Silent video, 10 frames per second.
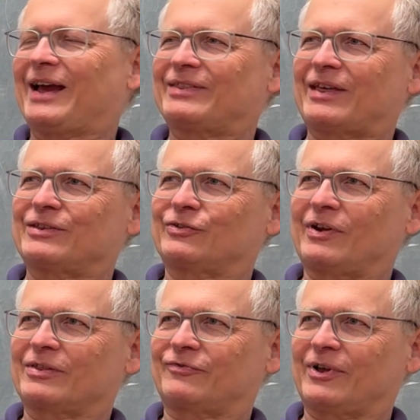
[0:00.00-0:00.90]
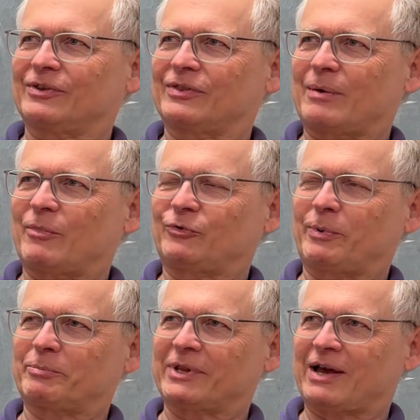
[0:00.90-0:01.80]
And then there's another fellow that most
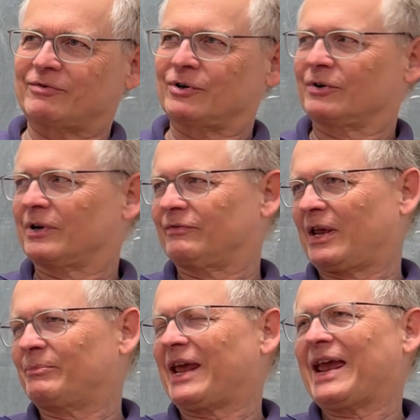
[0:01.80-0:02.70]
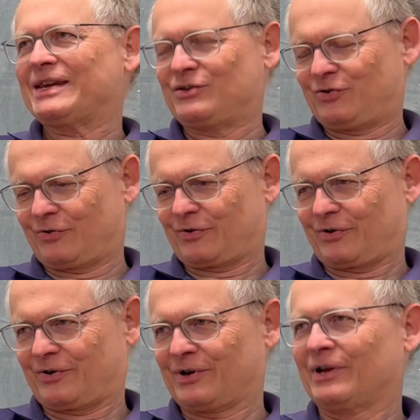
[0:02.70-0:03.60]
people haven't heard of named Ed
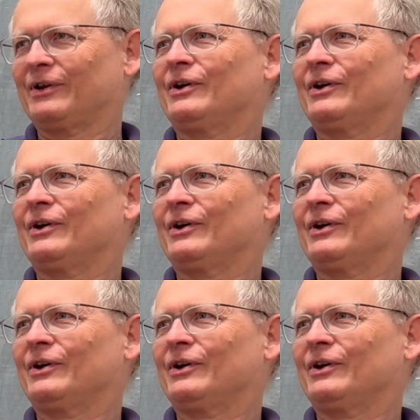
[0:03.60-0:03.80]
Turner,